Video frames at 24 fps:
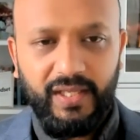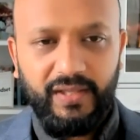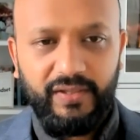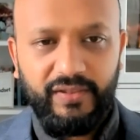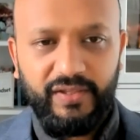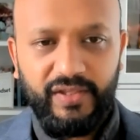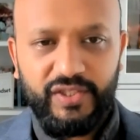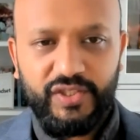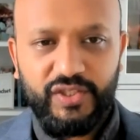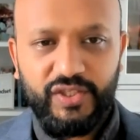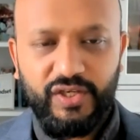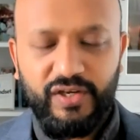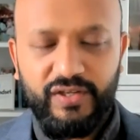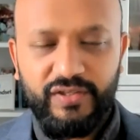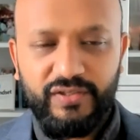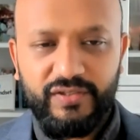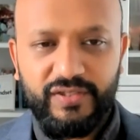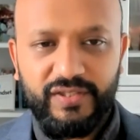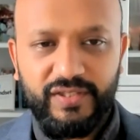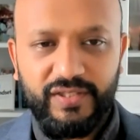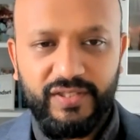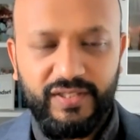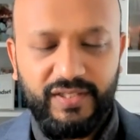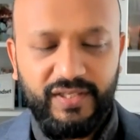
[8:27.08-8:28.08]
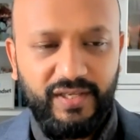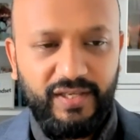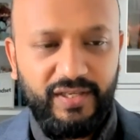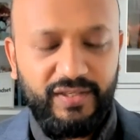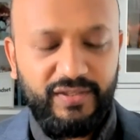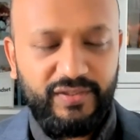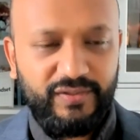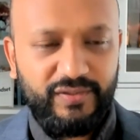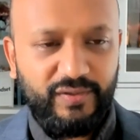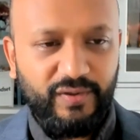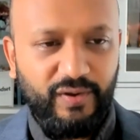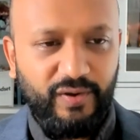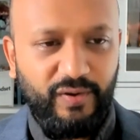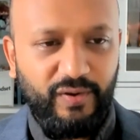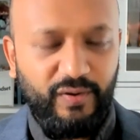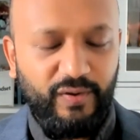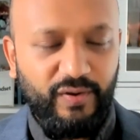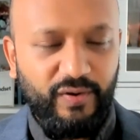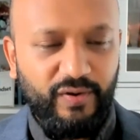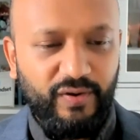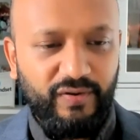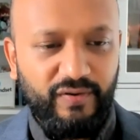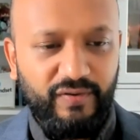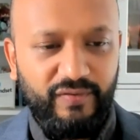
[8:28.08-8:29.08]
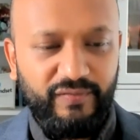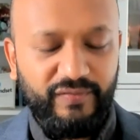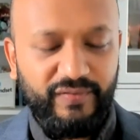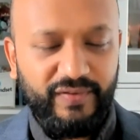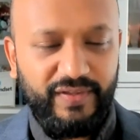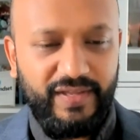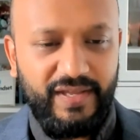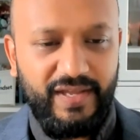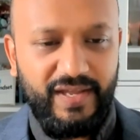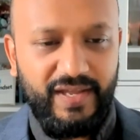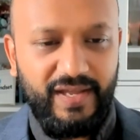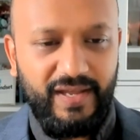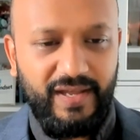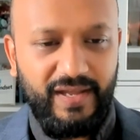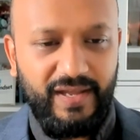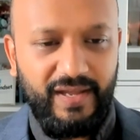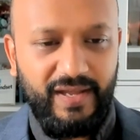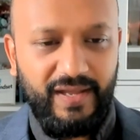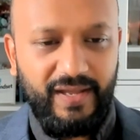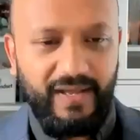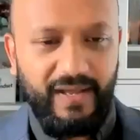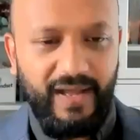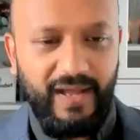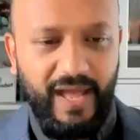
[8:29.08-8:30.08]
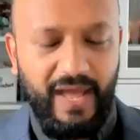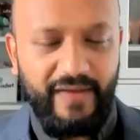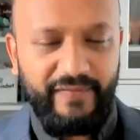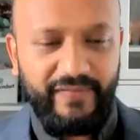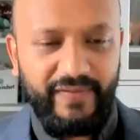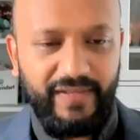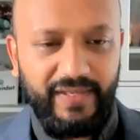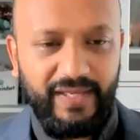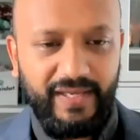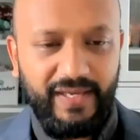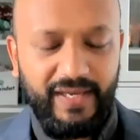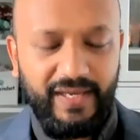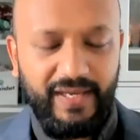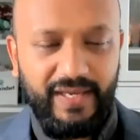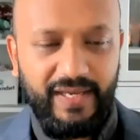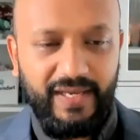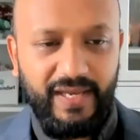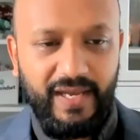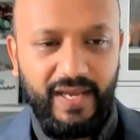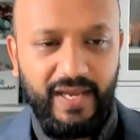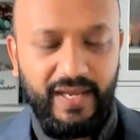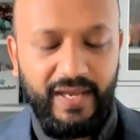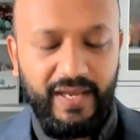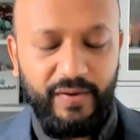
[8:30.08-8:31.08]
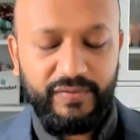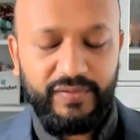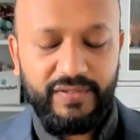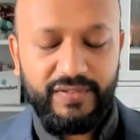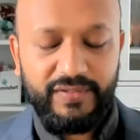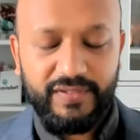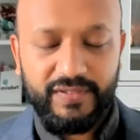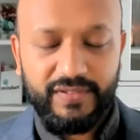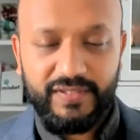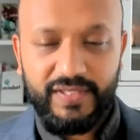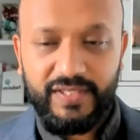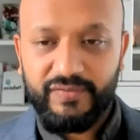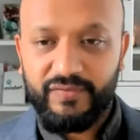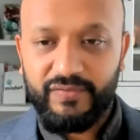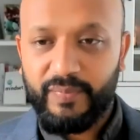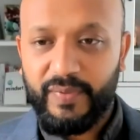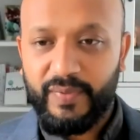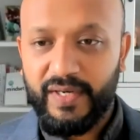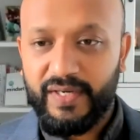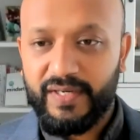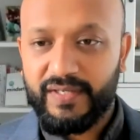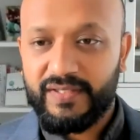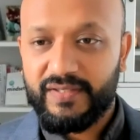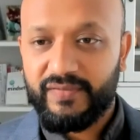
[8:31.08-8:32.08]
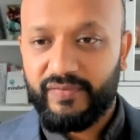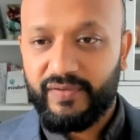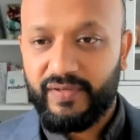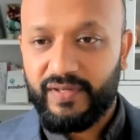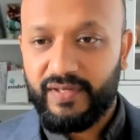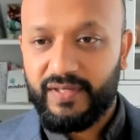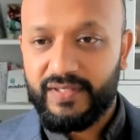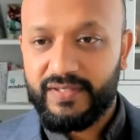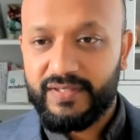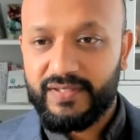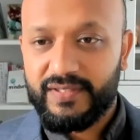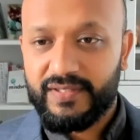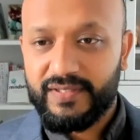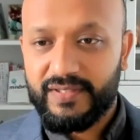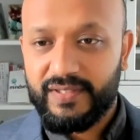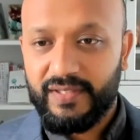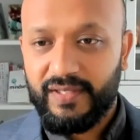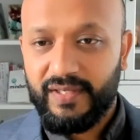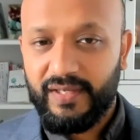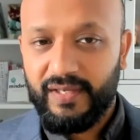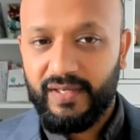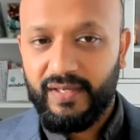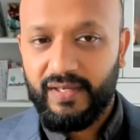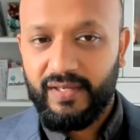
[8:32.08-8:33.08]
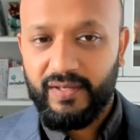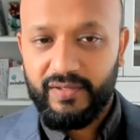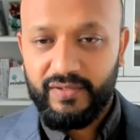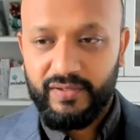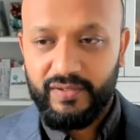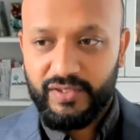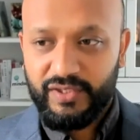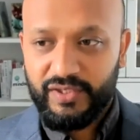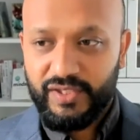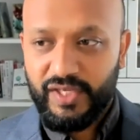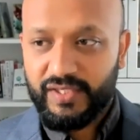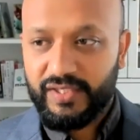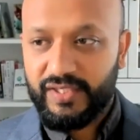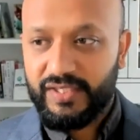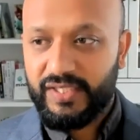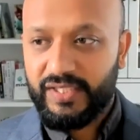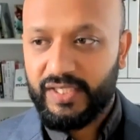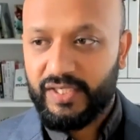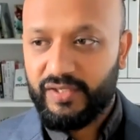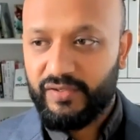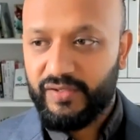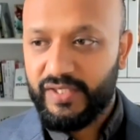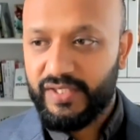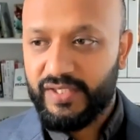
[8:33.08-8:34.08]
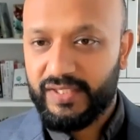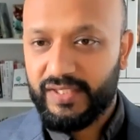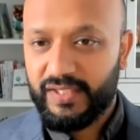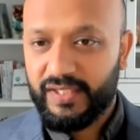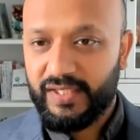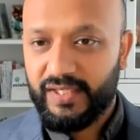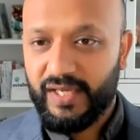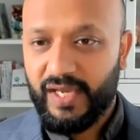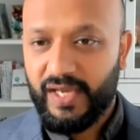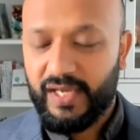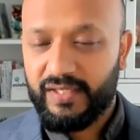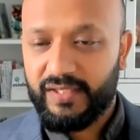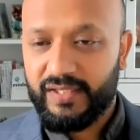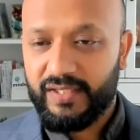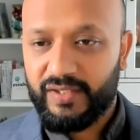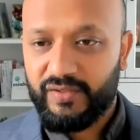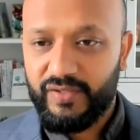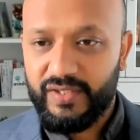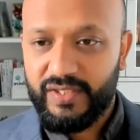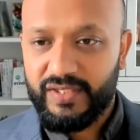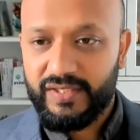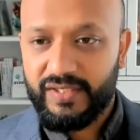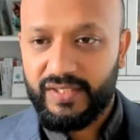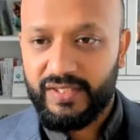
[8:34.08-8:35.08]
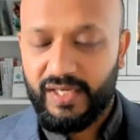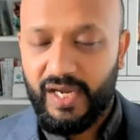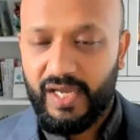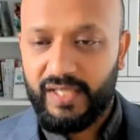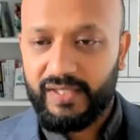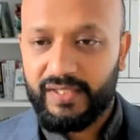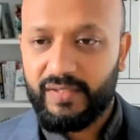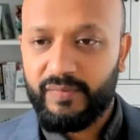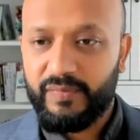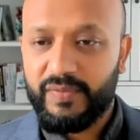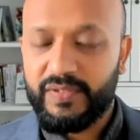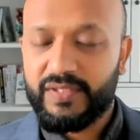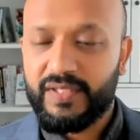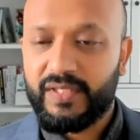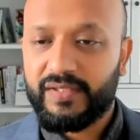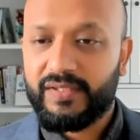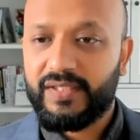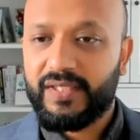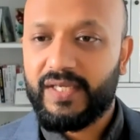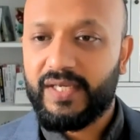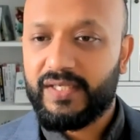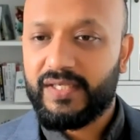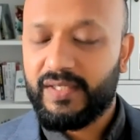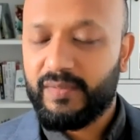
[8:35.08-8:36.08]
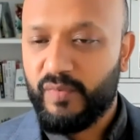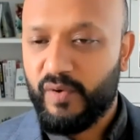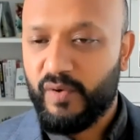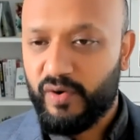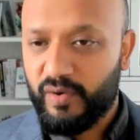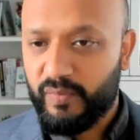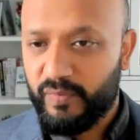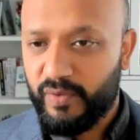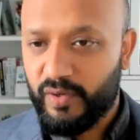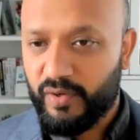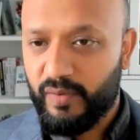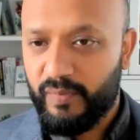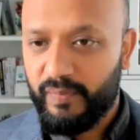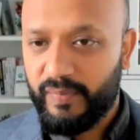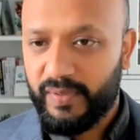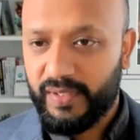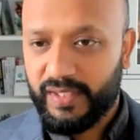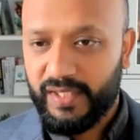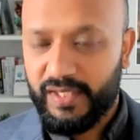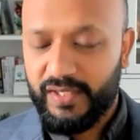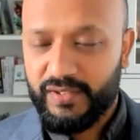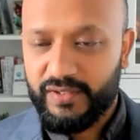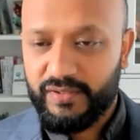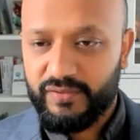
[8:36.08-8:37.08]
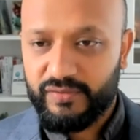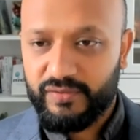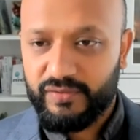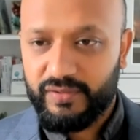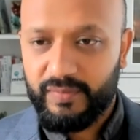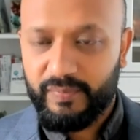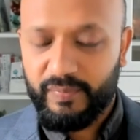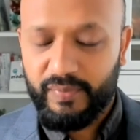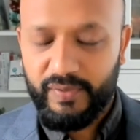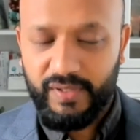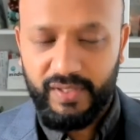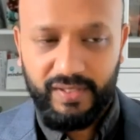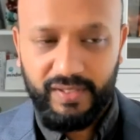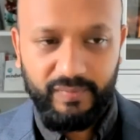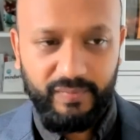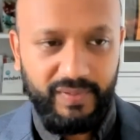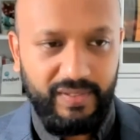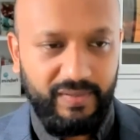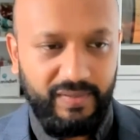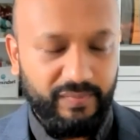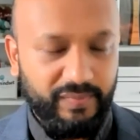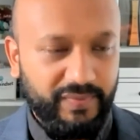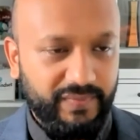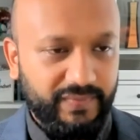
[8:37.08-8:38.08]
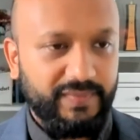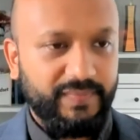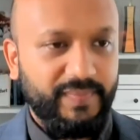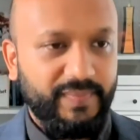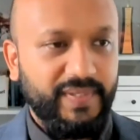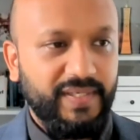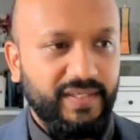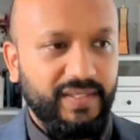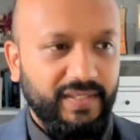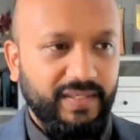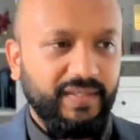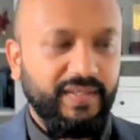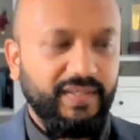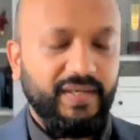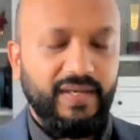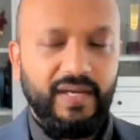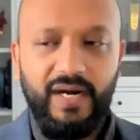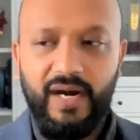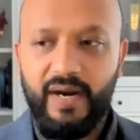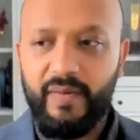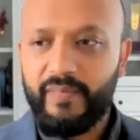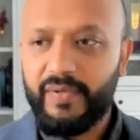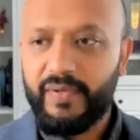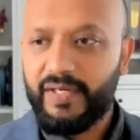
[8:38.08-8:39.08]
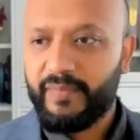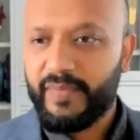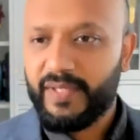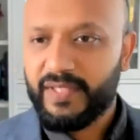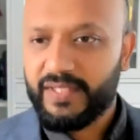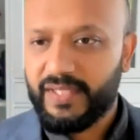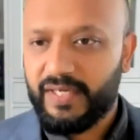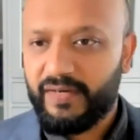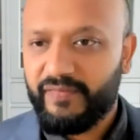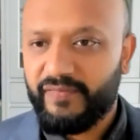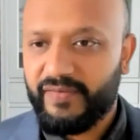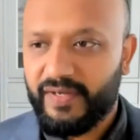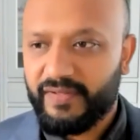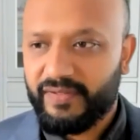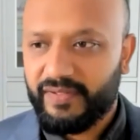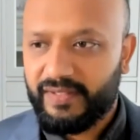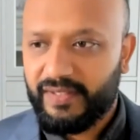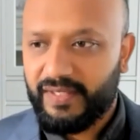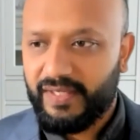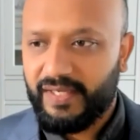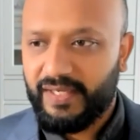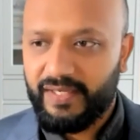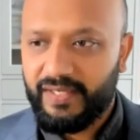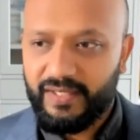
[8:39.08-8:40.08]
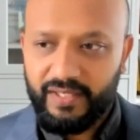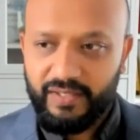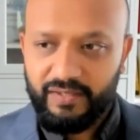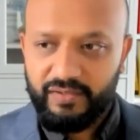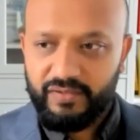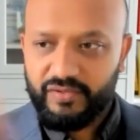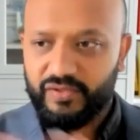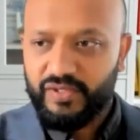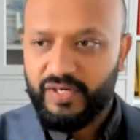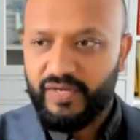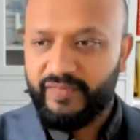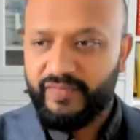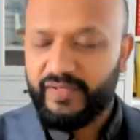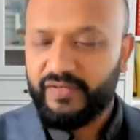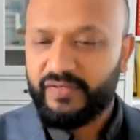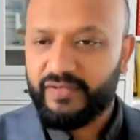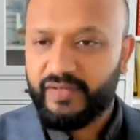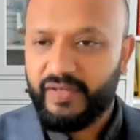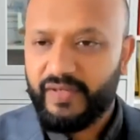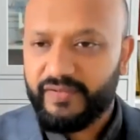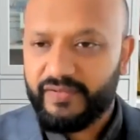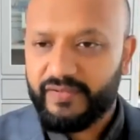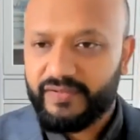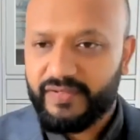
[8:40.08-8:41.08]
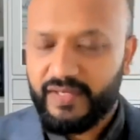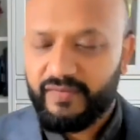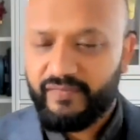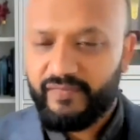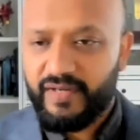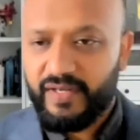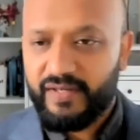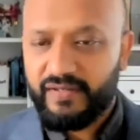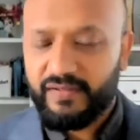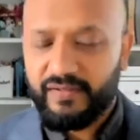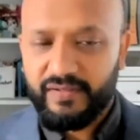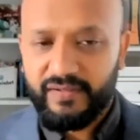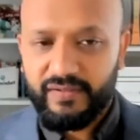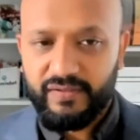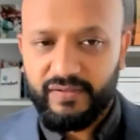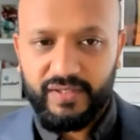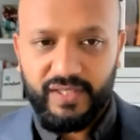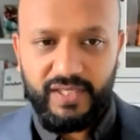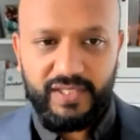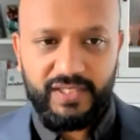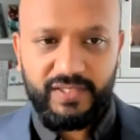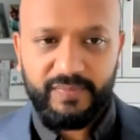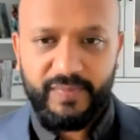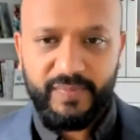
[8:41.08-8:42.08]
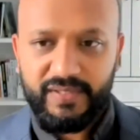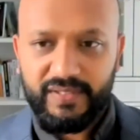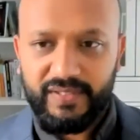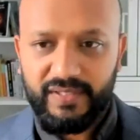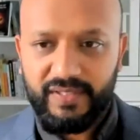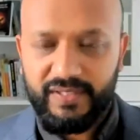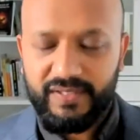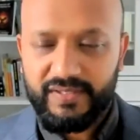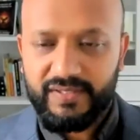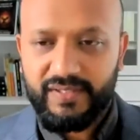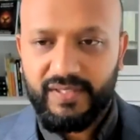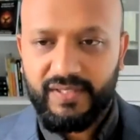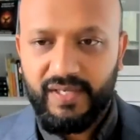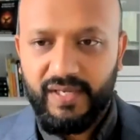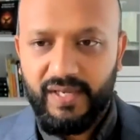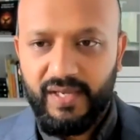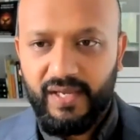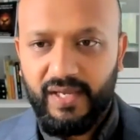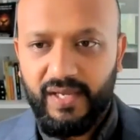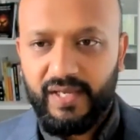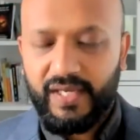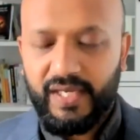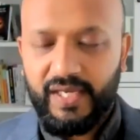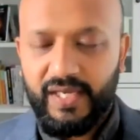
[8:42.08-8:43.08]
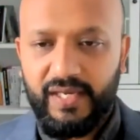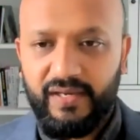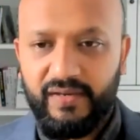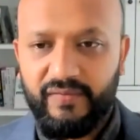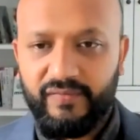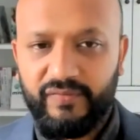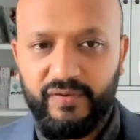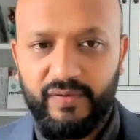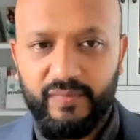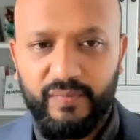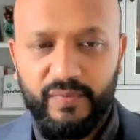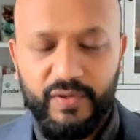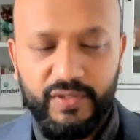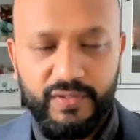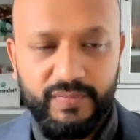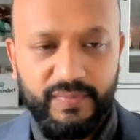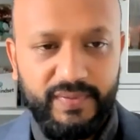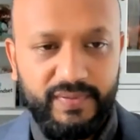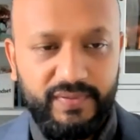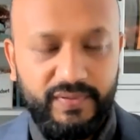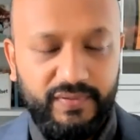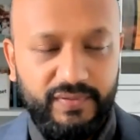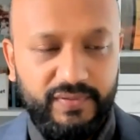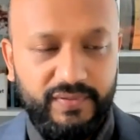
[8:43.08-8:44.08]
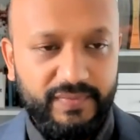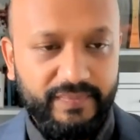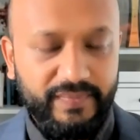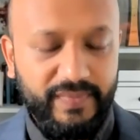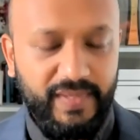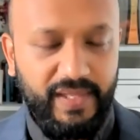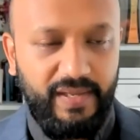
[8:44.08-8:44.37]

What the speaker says: the chances of having a healthy, successful pregnancy for us started decreasing and decreasing. And then we started getting more and more complications to the point where we were spending pretty much every other day traveling to the other side of London to get specialist care from hospitals.